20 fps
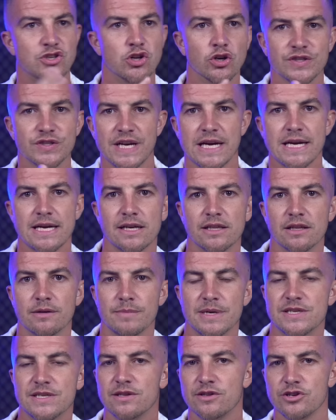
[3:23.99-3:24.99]
not taking
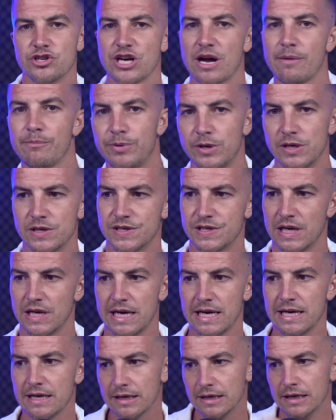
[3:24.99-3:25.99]
them into the Champions
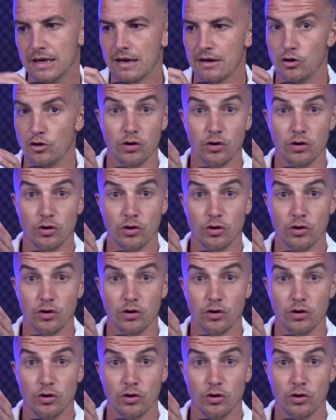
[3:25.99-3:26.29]
League.